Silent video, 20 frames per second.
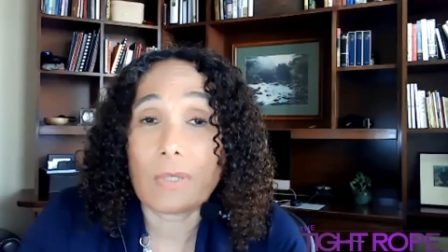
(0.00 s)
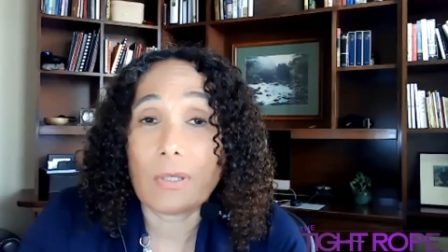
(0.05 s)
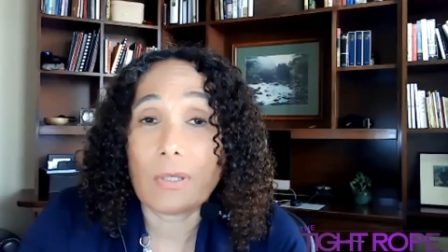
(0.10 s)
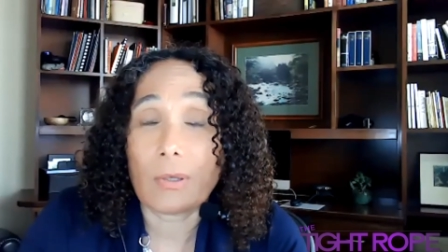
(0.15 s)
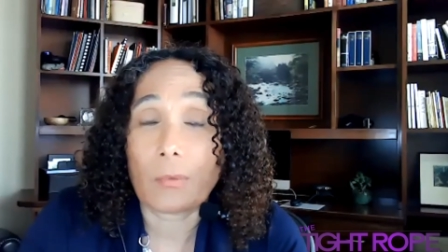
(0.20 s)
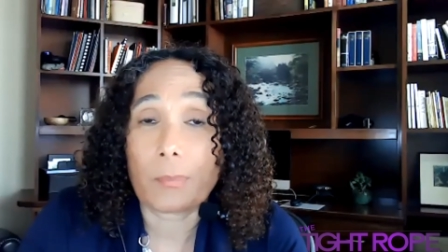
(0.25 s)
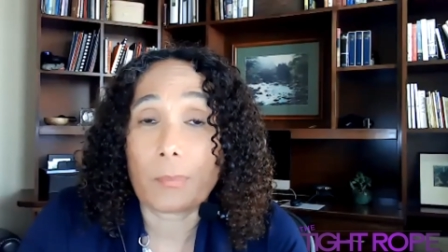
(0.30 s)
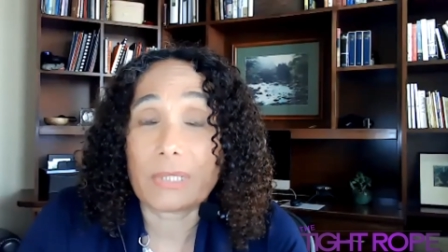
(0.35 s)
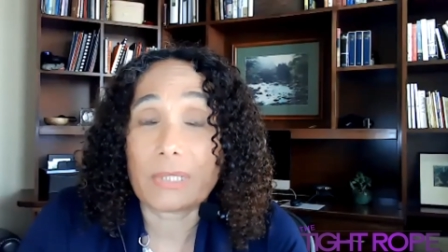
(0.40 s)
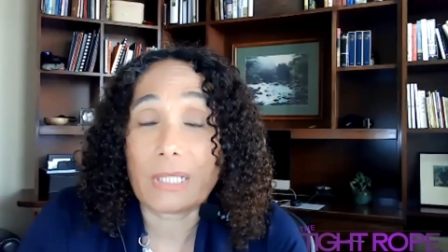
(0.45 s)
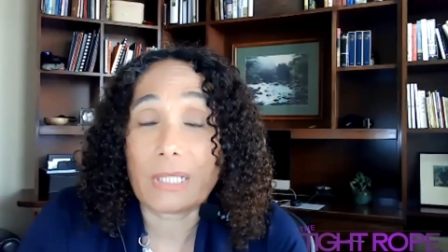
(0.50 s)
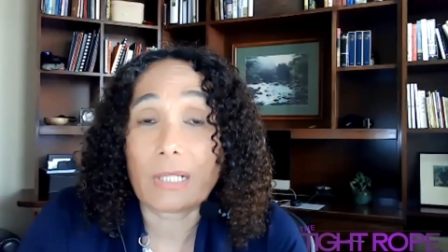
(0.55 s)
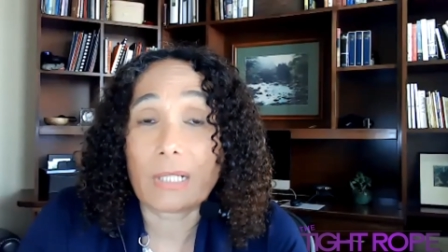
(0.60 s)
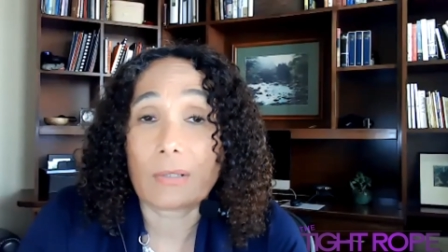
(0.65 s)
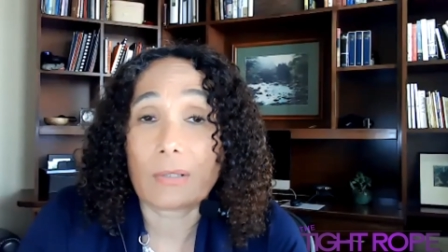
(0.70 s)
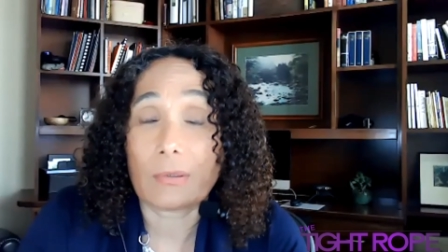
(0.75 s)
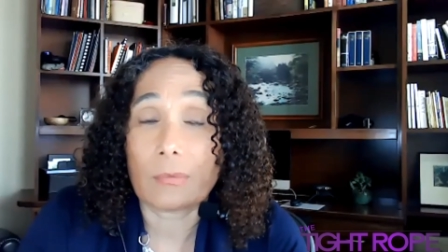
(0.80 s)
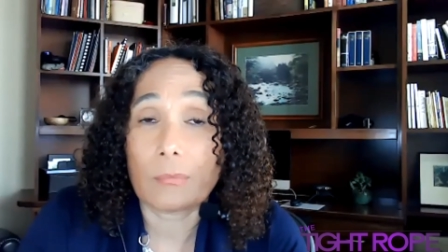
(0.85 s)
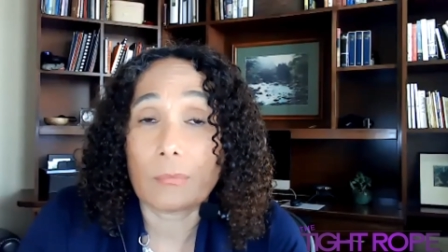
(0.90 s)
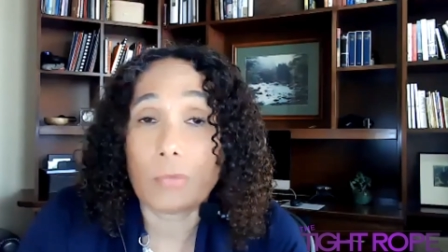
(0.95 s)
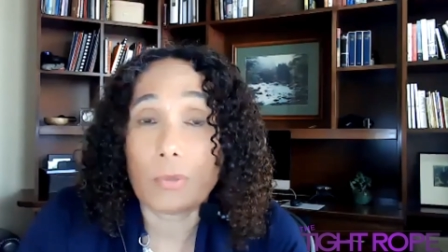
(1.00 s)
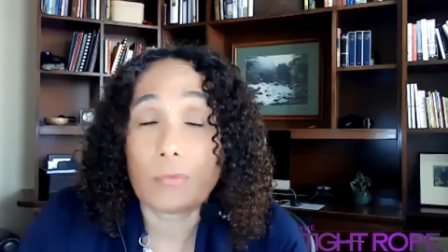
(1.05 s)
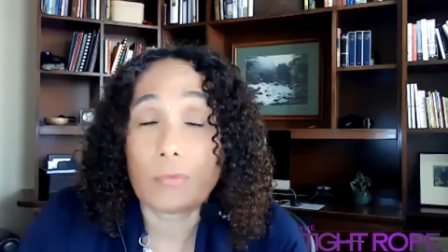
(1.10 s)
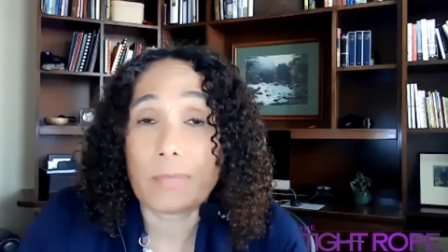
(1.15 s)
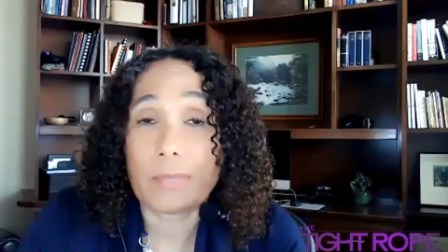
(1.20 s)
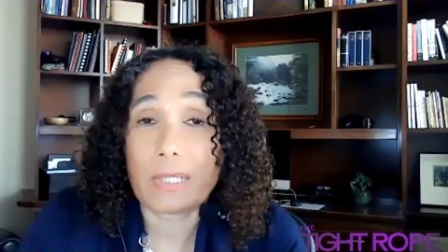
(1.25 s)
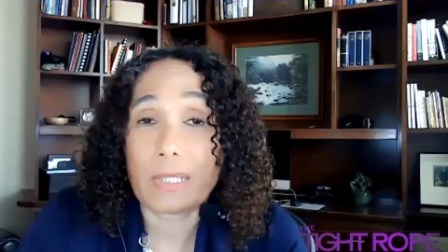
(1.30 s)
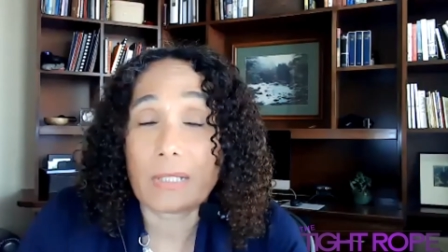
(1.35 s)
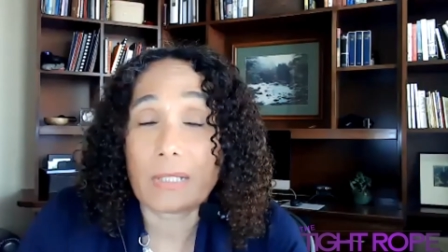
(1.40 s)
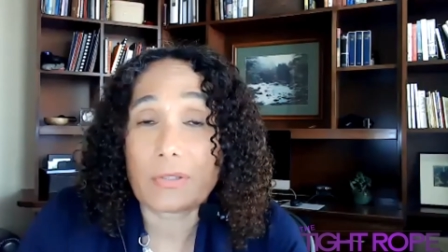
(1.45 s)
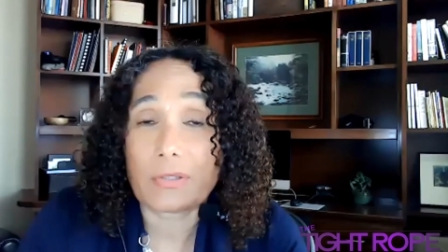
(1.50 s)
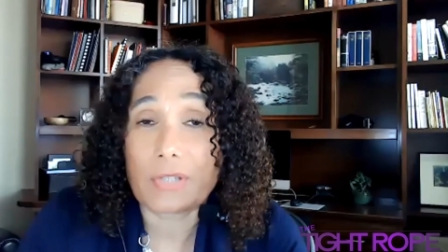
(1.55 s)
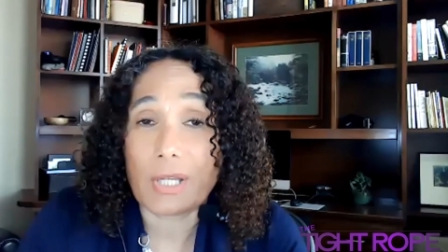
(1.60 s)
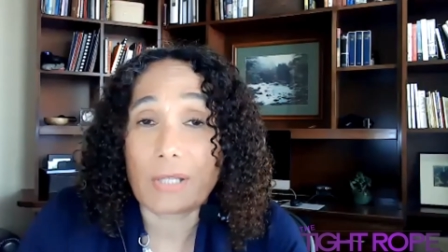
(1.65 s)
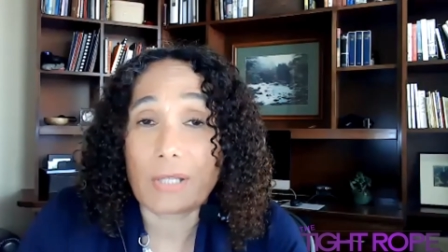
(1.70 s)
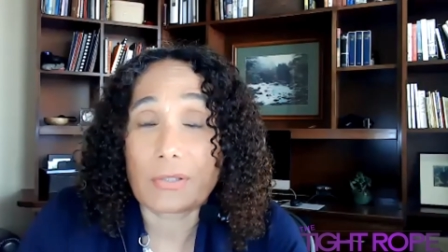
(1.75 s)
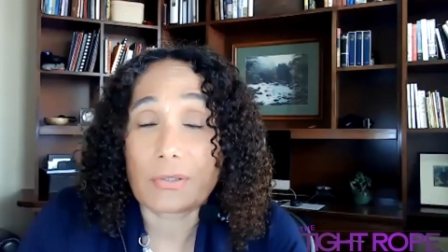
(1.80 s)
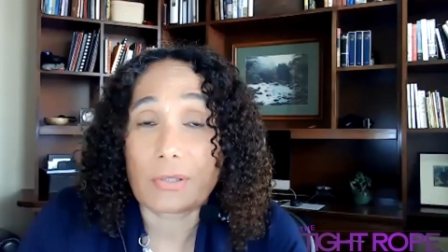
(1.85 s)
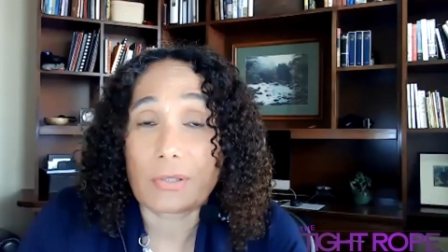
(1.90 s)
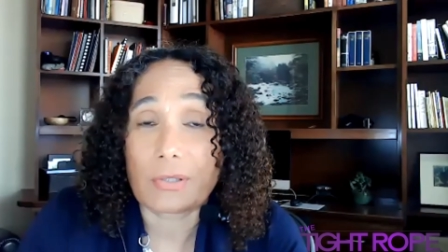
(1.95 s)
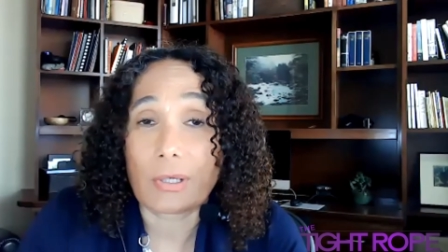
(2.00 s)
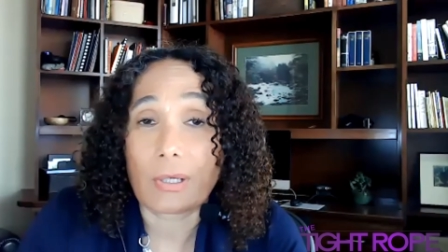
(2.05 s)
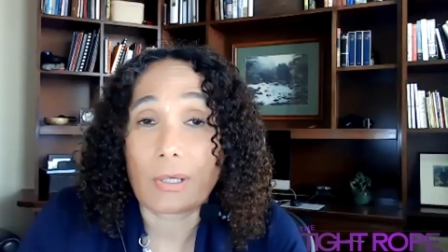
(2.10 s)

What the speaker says: political movement and gesture.